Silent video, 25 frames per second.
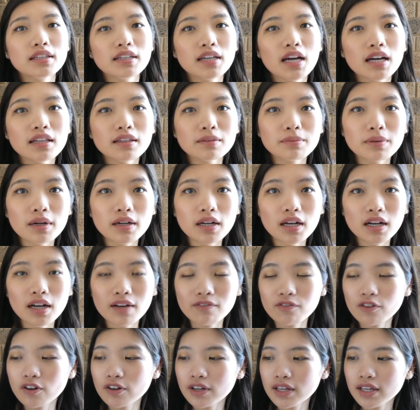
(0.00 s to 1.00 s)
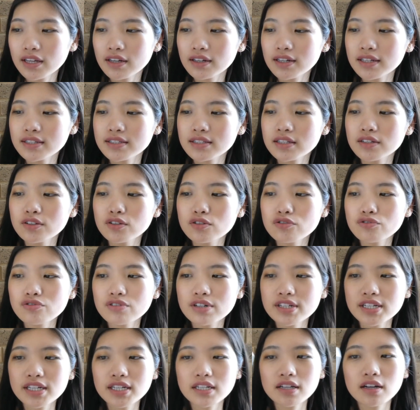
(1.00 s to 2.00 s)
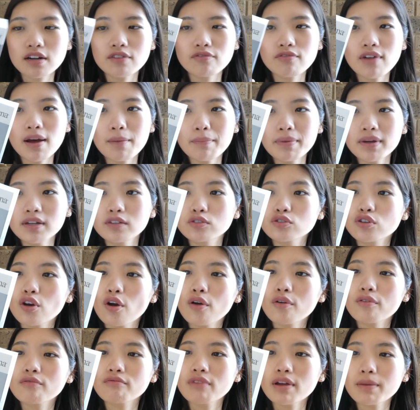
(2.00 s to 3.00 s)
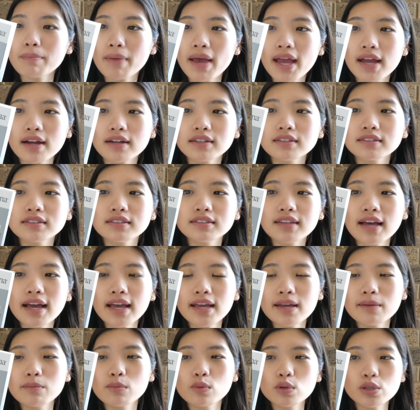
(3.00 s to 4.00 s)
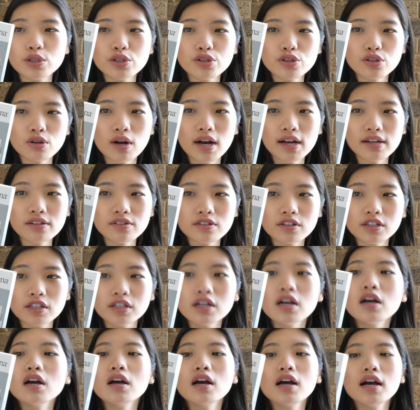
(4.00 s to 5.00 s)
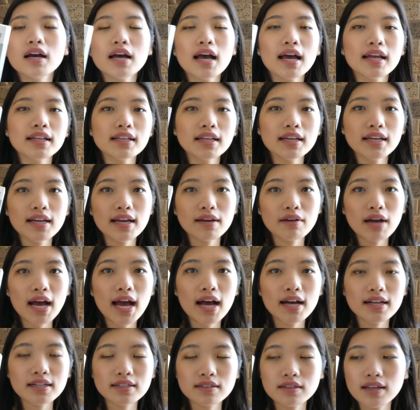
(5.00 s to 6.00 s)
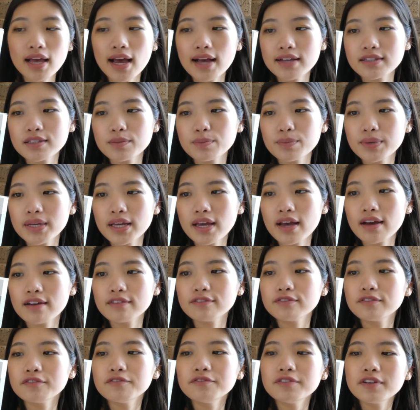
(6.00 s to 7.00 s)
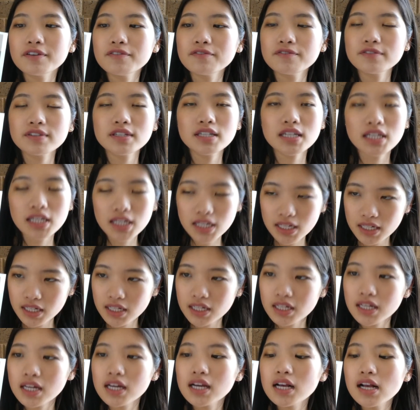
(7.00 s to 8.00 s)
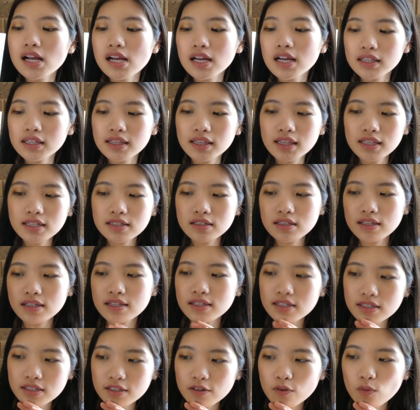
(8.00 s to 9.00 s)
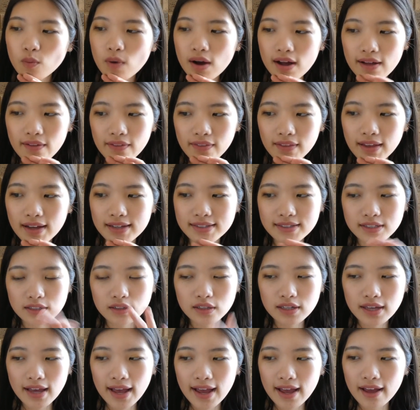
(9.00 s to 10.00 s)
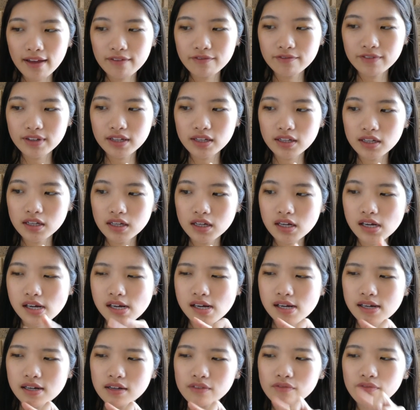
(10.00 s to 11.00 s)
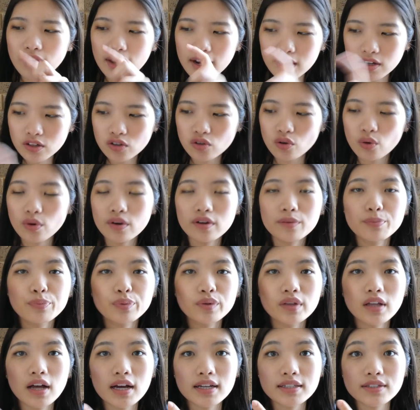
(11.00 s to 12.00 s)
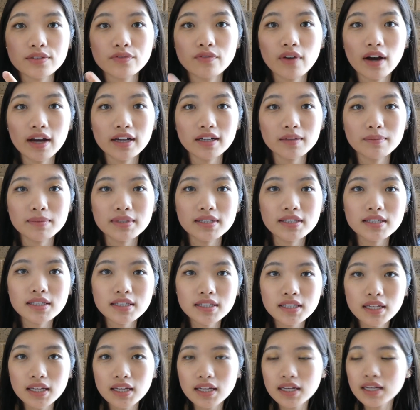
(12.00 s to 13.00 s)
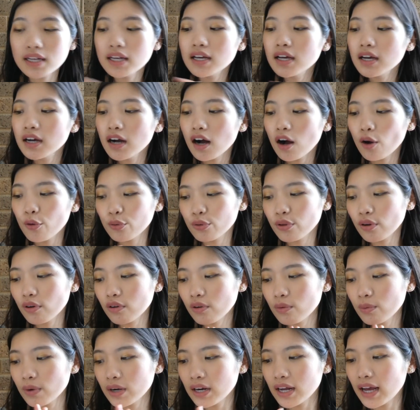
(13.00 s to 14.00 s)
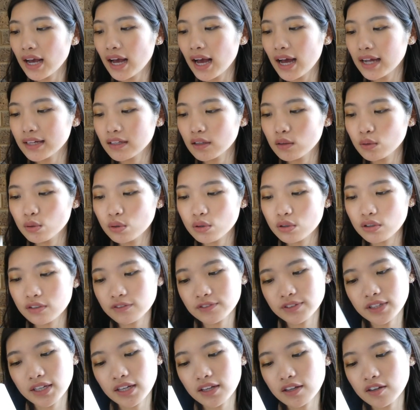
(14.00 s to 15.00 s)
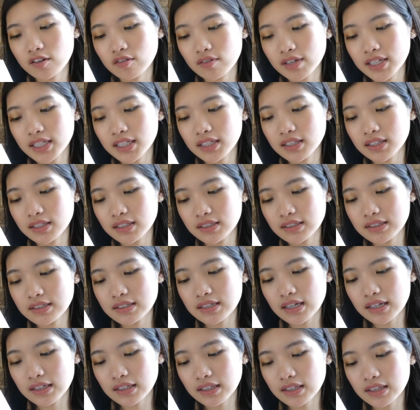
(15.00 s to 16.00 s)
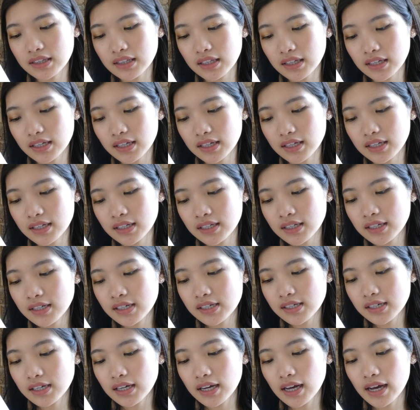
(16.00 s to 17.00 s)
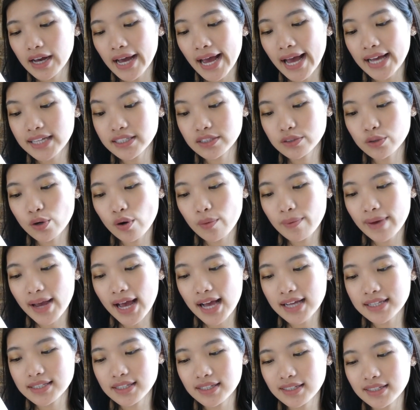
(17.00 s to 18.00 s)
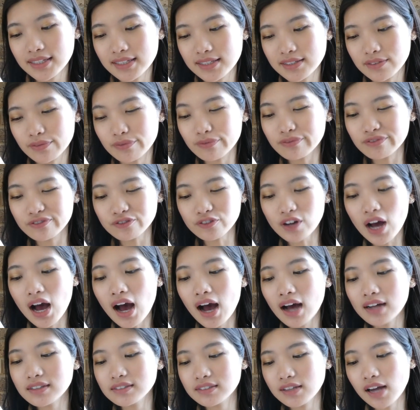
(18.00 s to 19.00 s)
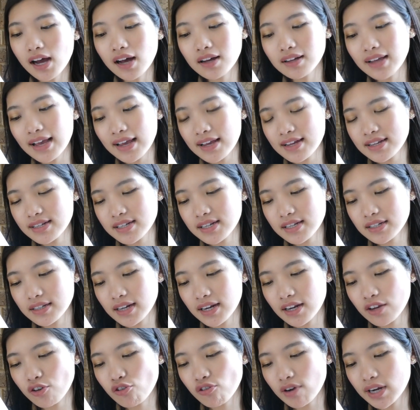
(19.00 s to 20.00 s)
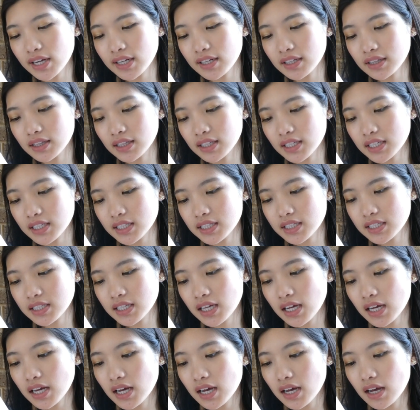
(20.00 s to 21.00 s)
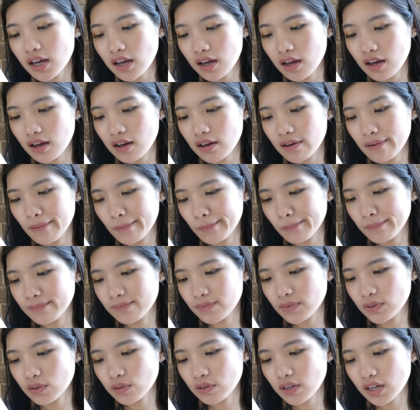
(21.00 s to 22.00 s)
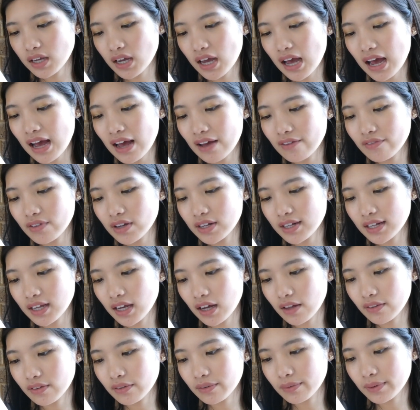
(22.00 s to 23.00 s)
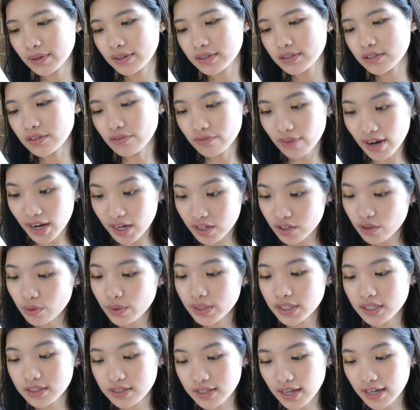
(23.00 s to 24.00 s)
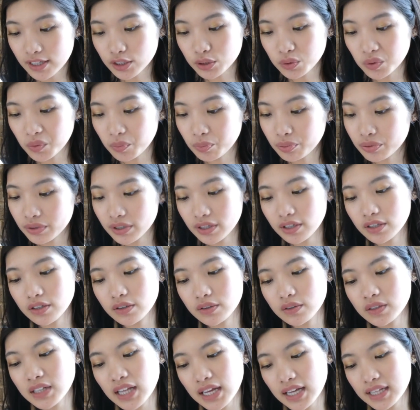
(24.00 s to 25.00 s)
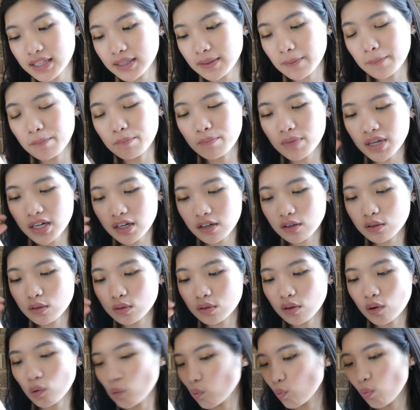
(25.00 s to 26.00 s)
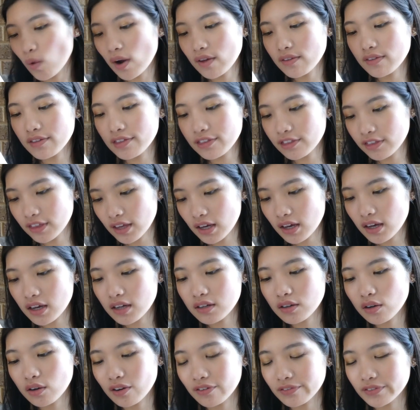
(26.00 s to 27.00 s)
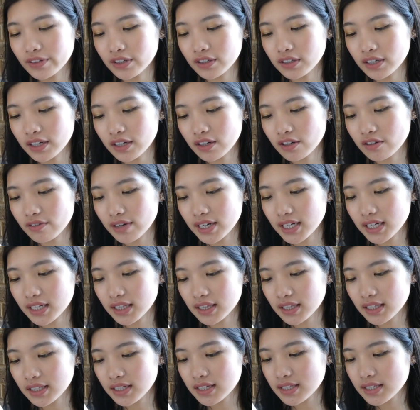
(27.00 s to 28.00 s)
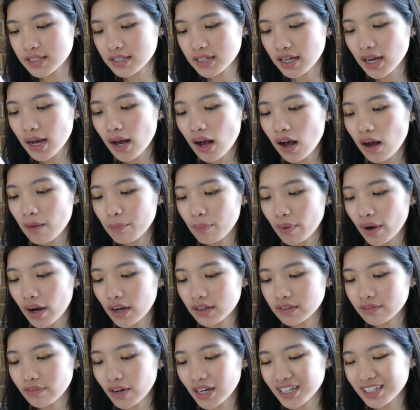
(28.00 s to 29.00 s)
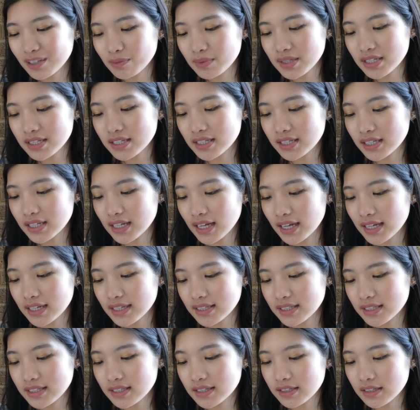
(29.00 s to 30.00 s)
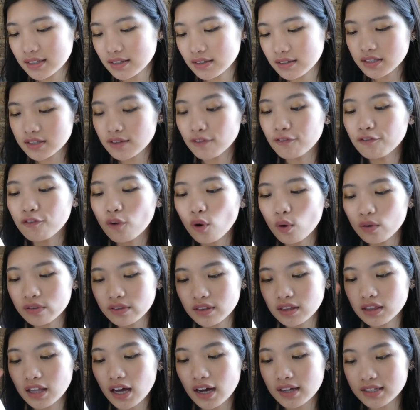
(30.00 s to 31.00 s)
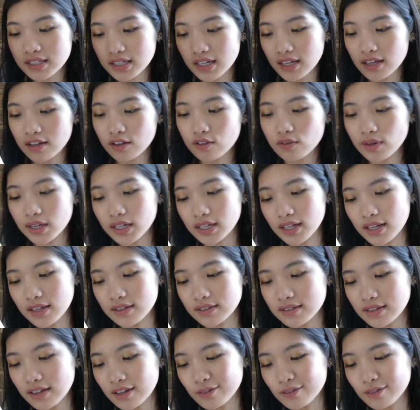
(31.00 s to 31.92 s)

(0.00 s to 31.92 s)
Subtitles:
The other product I've got here is the Neutrogena Rapid Tone Repair Day Moisturizer, and it has SPF 15. This is the one that's having retinoid plus vitamin C. Although when I had a look over the ingredient list, I think ascorbic acid is far down in their ingredient list. Do they have any other ones? Retinoid is actually pretty good in the middle or one third of their ingredient list, but vitamin C is the fourth last ingredient.